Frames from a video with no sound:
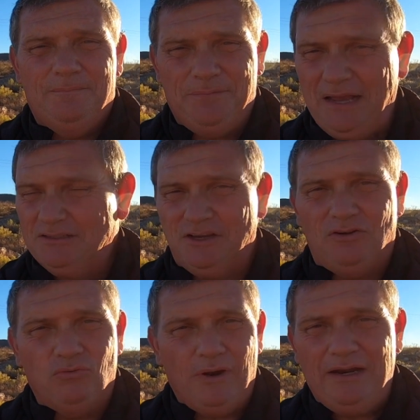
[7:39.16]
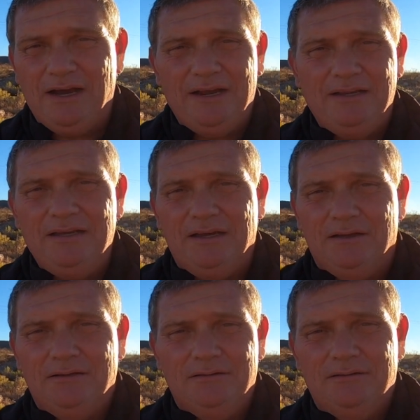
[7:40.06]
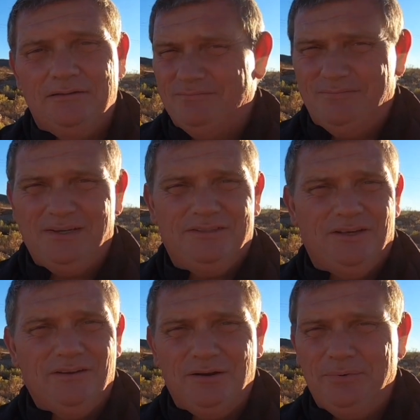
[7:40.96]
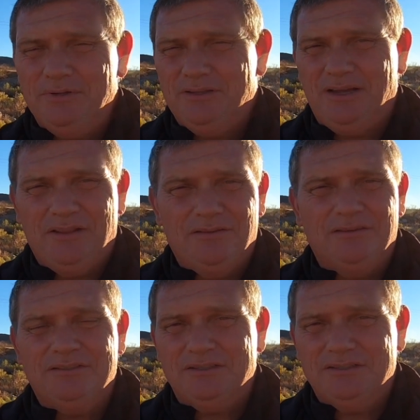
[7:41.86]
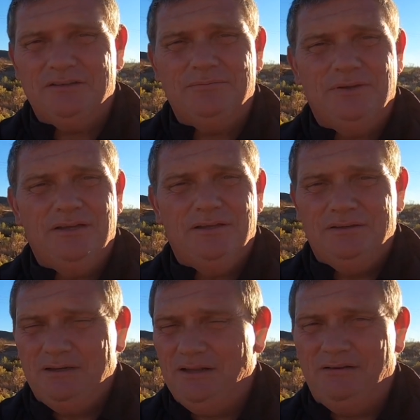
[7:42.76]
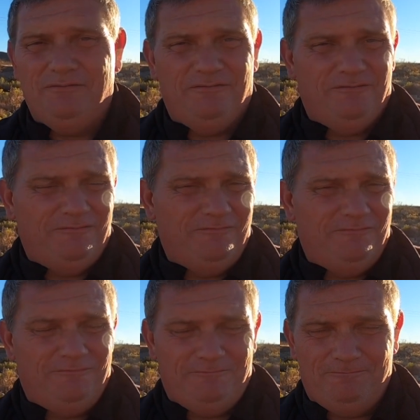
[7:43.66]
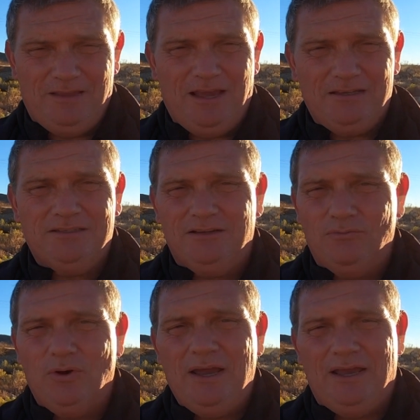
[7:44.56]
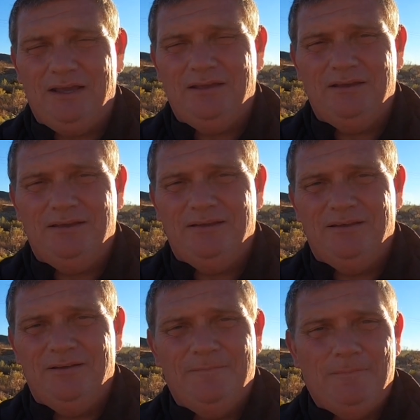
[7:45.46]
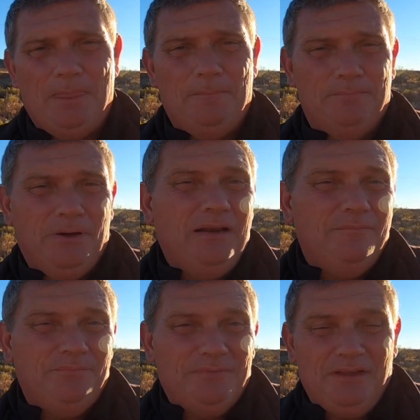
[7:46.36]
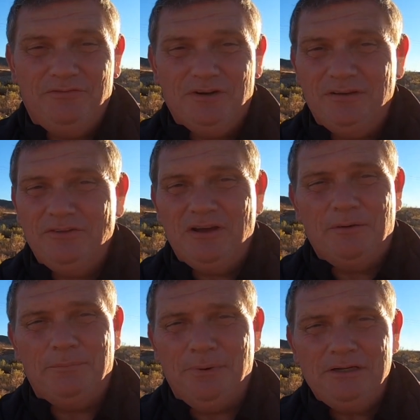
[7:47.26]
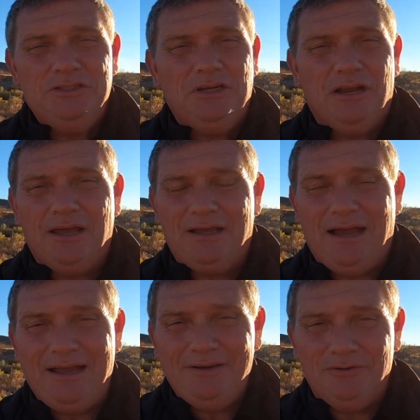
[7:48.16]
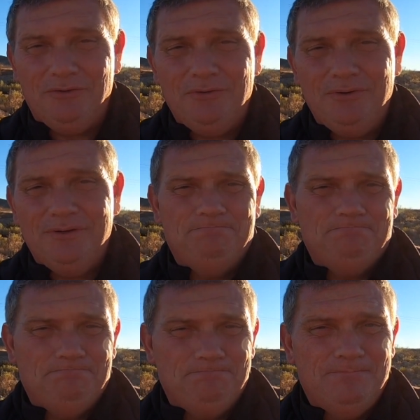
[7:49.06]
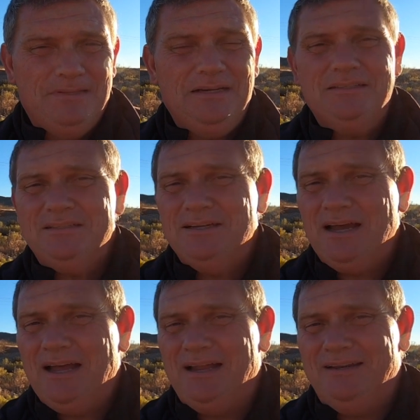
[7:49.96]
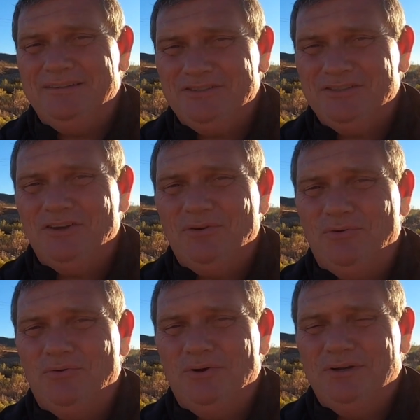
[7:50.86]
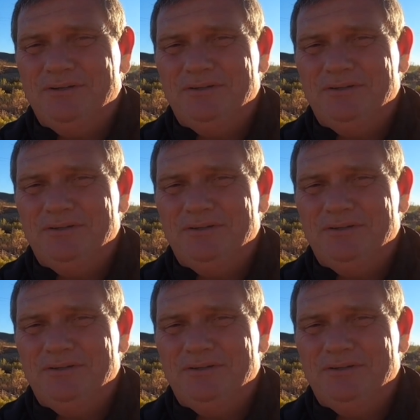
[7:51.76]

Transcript: that's a great idea, because they're going to put together the system in an excellent way. But if you're living on a budget like I do, then it's not so